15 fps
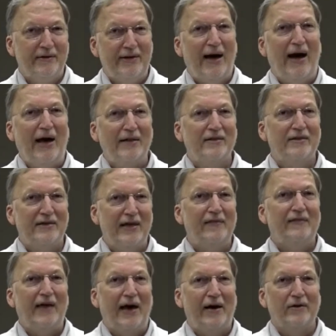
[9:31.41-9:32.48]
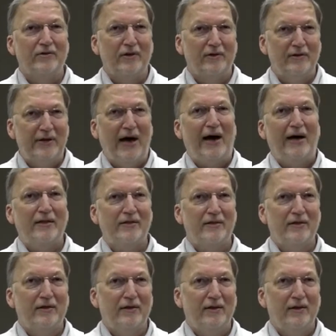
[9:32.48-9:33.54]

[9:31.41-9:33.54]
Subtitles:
dots, 10,000 dots.